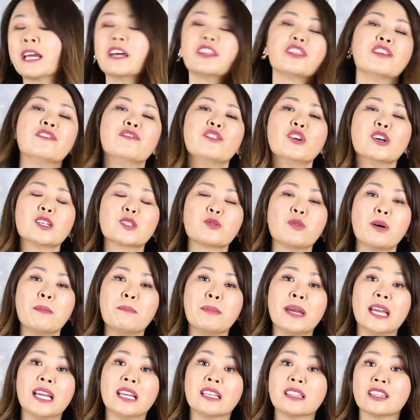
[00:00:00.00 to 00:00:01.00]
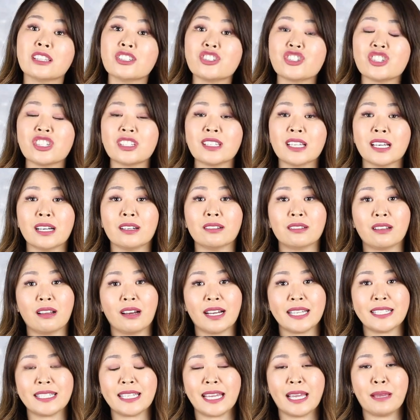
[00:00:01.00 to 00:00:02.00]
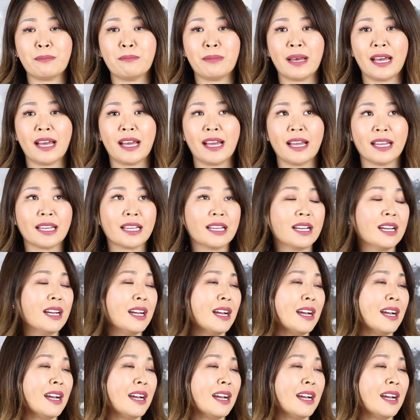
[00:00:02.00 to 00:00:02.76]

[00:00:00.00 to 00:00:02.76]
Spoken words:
The first one being the Chanel 19 bag.